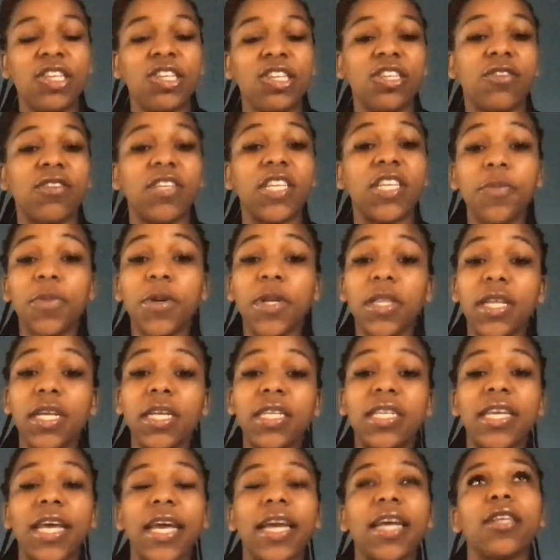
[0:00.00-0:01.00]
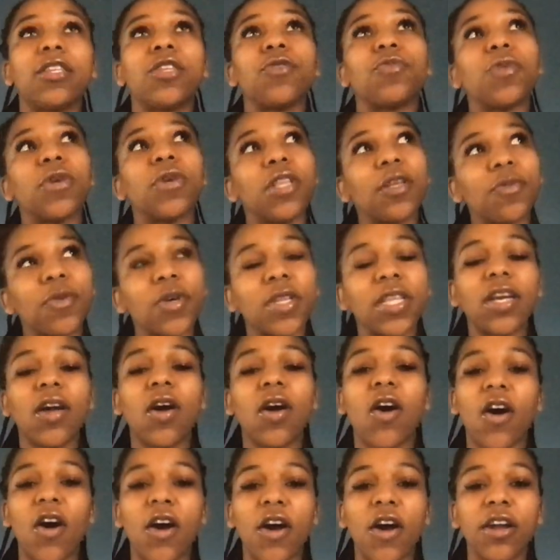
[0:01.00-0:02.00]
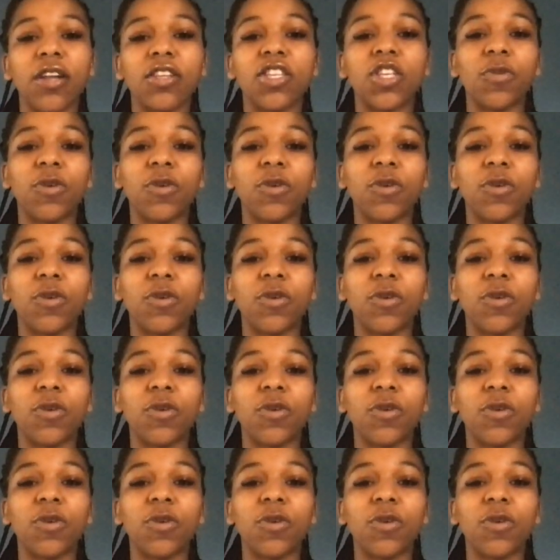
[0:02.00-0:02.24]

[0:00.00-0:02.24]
So typically tech is really, really hard.